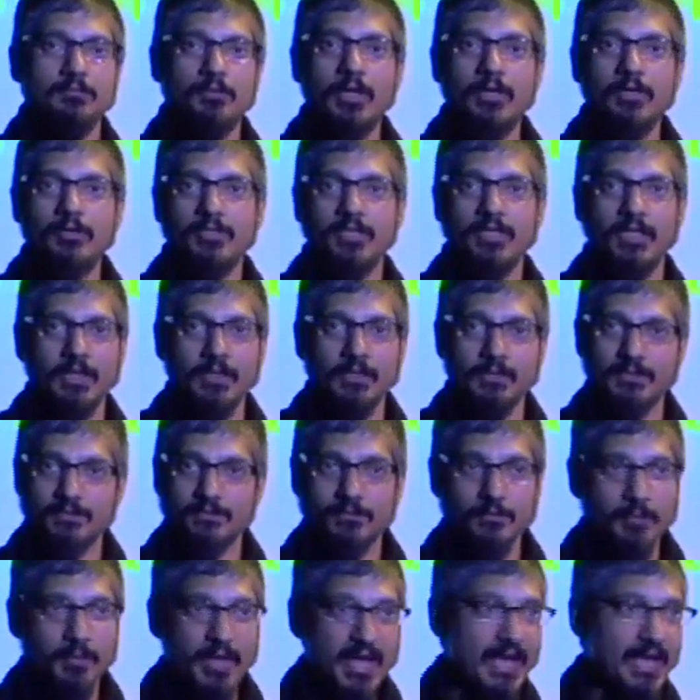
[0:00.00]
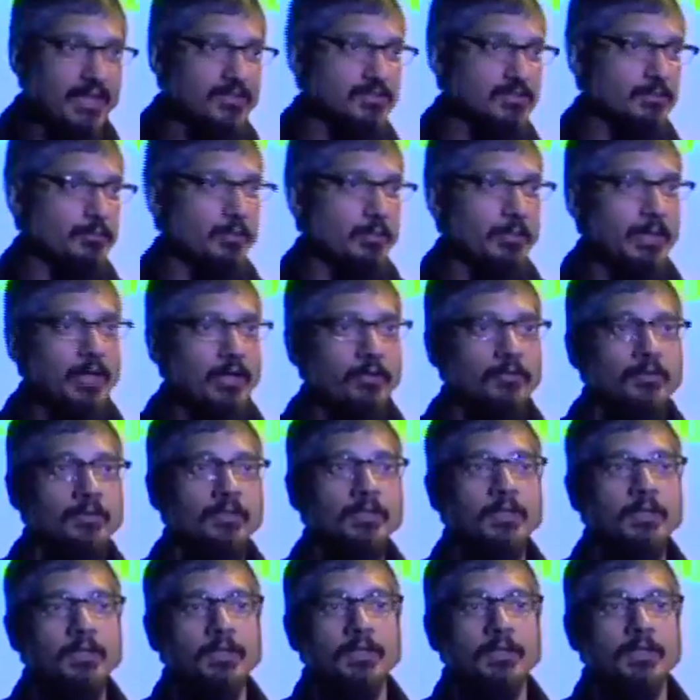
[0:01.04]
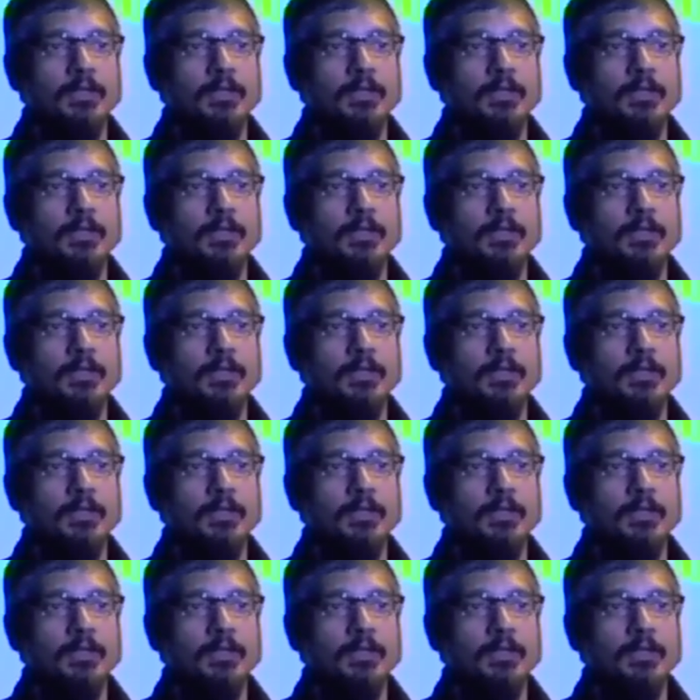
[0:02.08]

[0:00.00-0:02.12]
brighter day and different paths up the mountain.